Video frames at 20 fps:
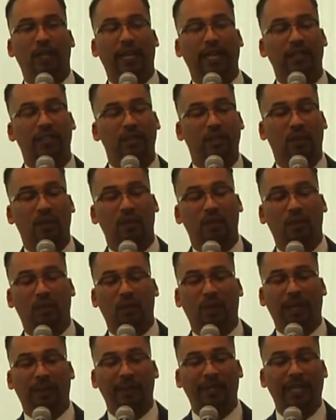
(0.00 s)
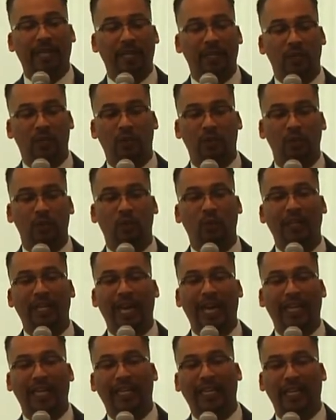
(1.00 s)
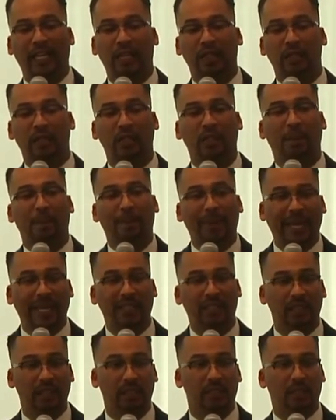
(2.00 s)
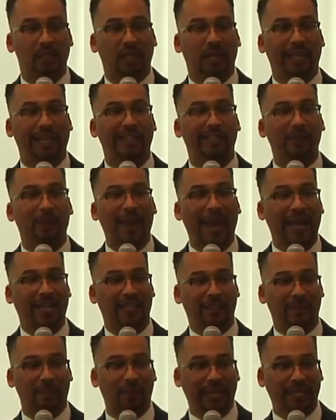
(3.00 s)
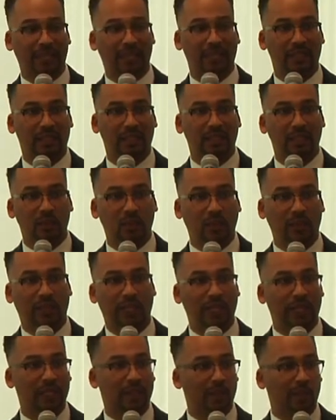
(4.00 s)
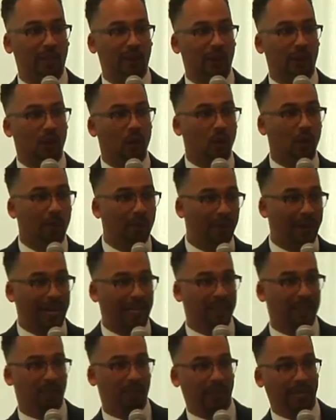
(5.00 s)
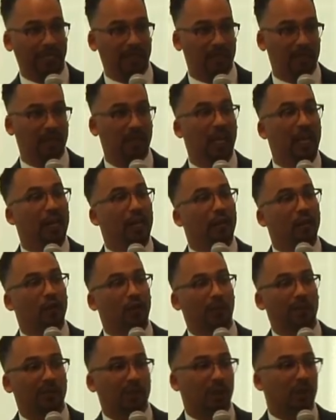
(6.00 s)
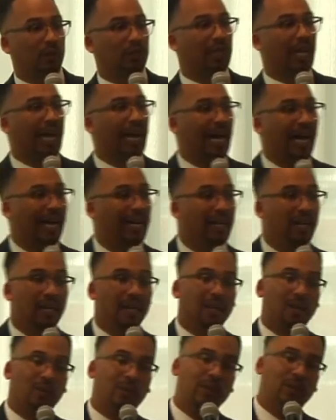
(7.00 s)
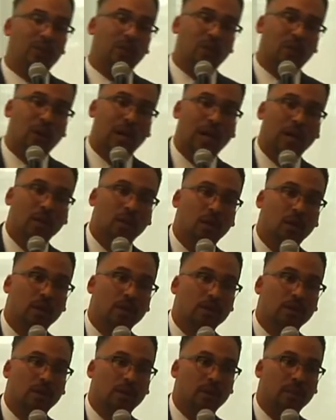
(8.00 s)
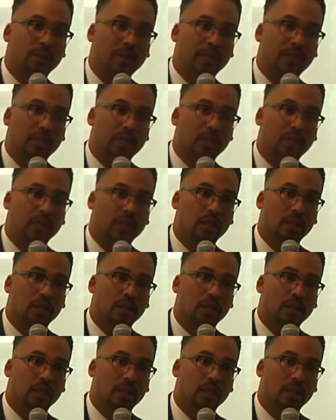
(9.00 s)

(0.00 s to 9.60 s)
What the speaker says: And so what I'm getting to is we got to get into the basics. It's back to basics. This weekend is about going back to basics. Cryptos are hot. We don't know how long it's going to be here,